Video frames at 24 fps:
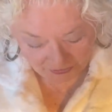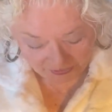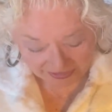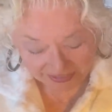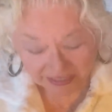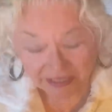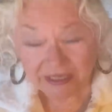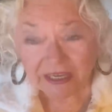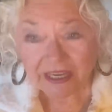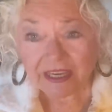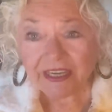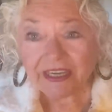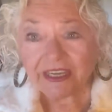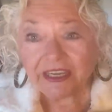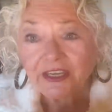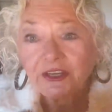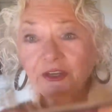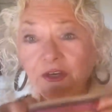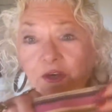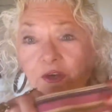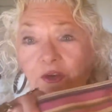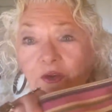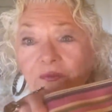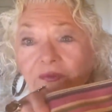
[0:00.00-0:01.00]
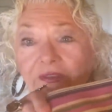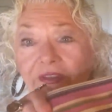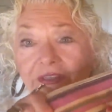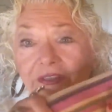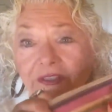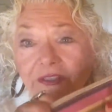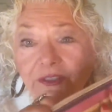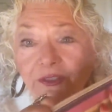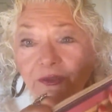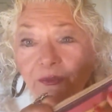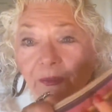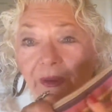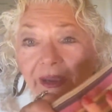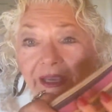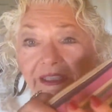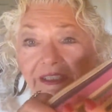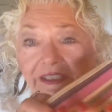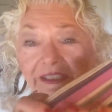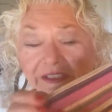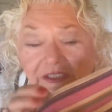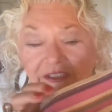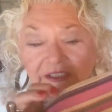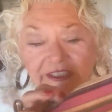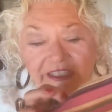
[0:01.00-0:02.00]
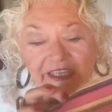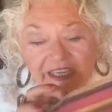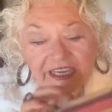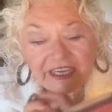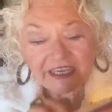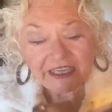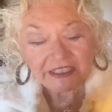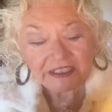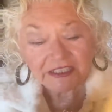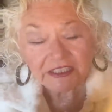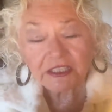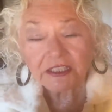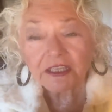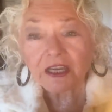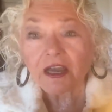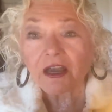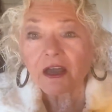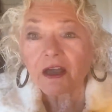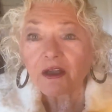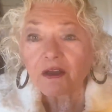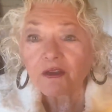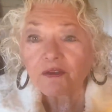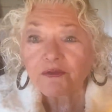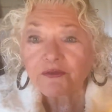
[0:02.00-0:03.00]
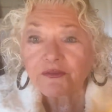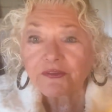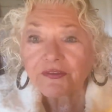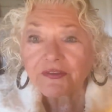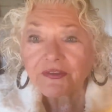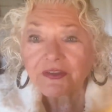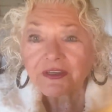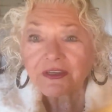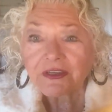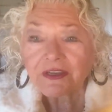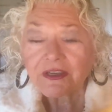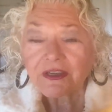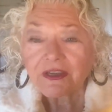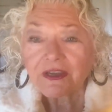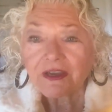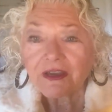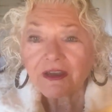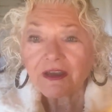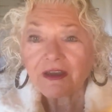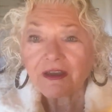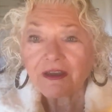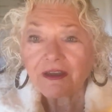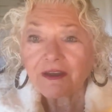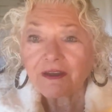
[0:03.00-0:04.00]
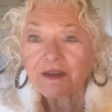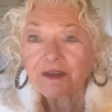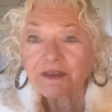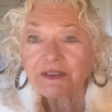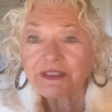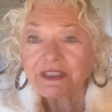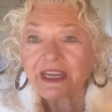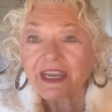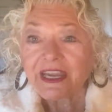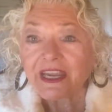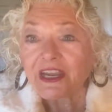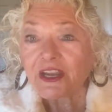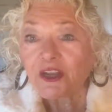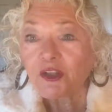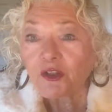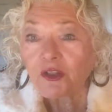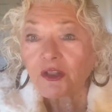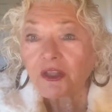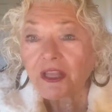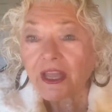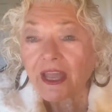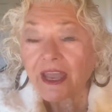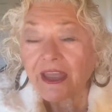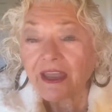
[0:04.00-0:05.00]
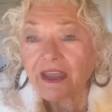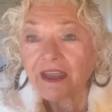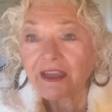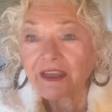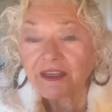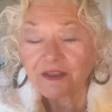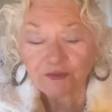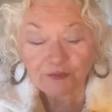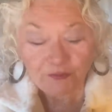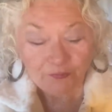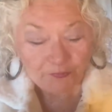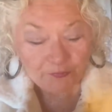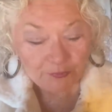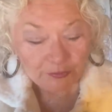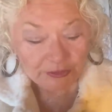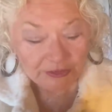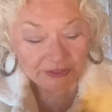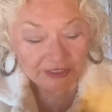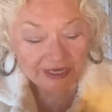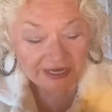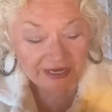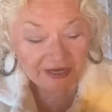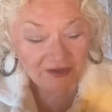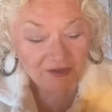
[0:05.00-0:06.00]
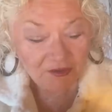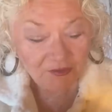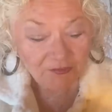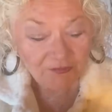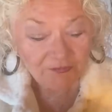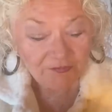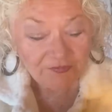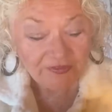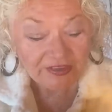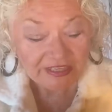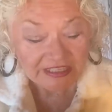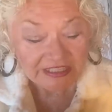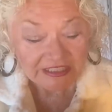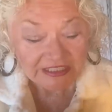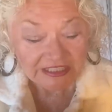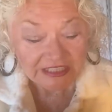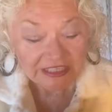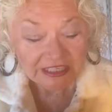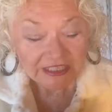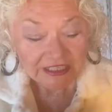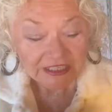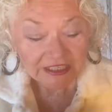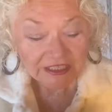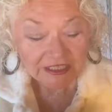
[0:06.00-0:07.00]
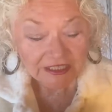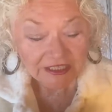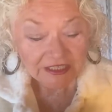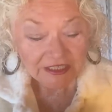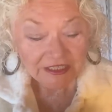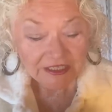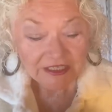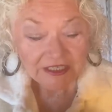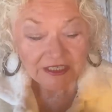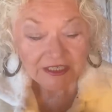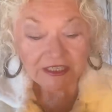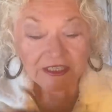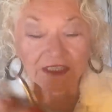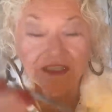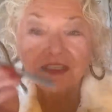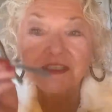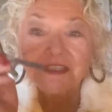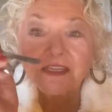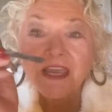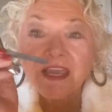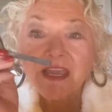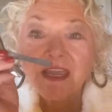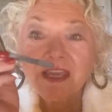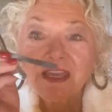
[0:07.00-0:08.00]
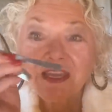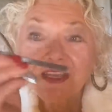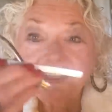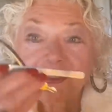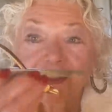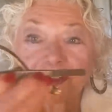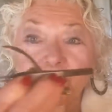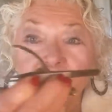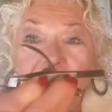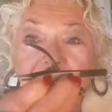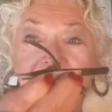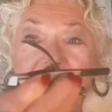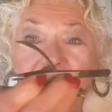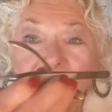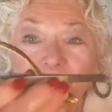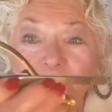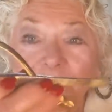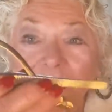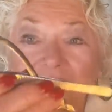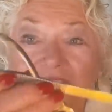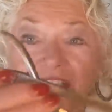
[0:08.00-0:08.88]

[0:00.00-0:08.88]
in here, this is my little kit of nail and foot nail, feet. And I have my